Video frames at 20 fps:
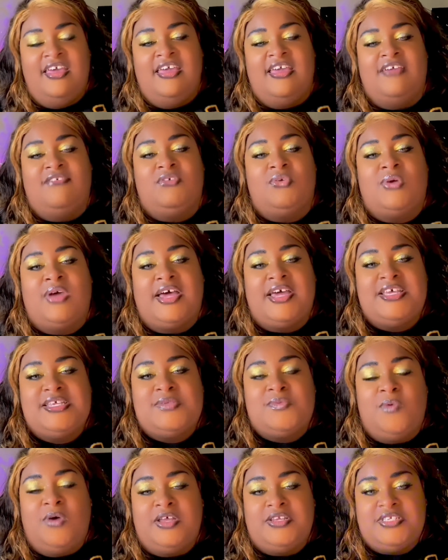If you guys
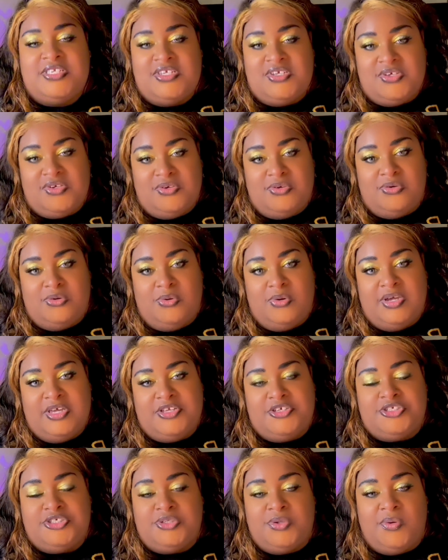want to
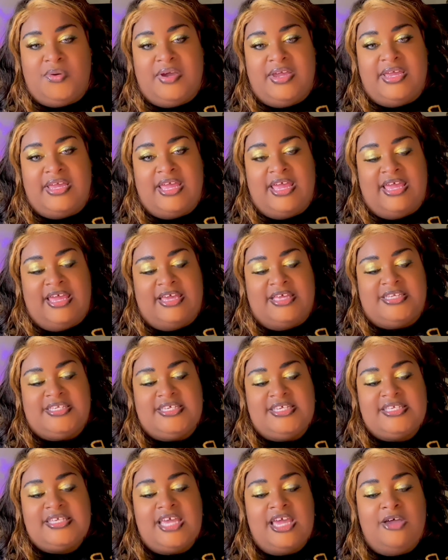enjoy a
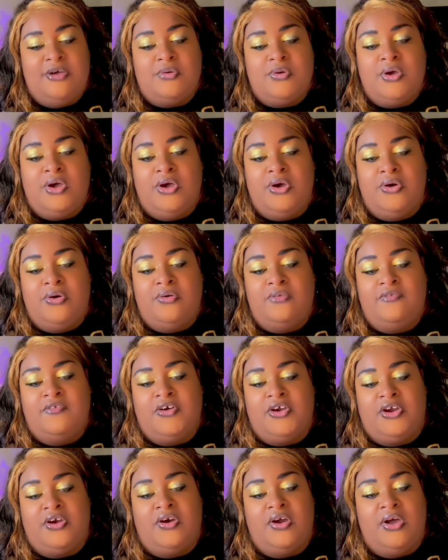discount code for
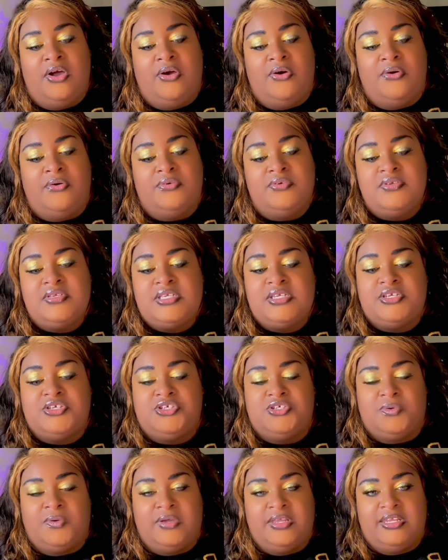your own to
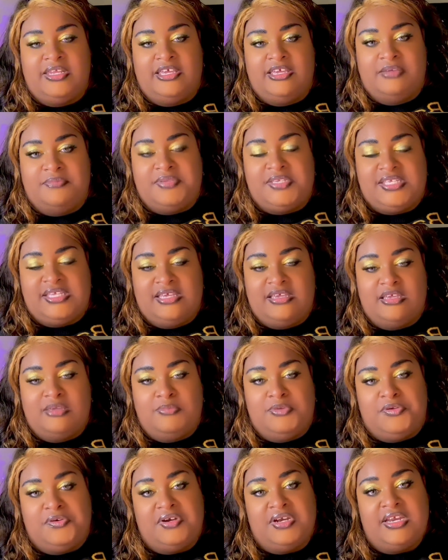join the Ipsy
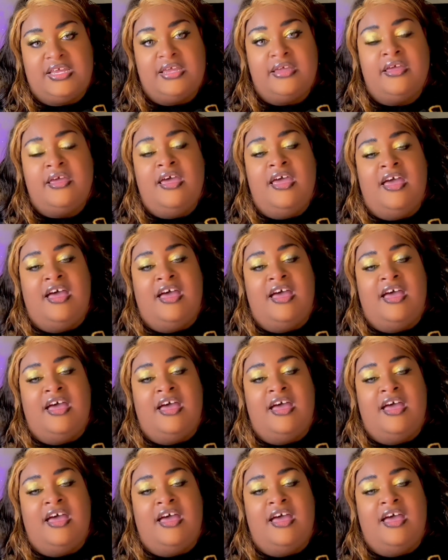community,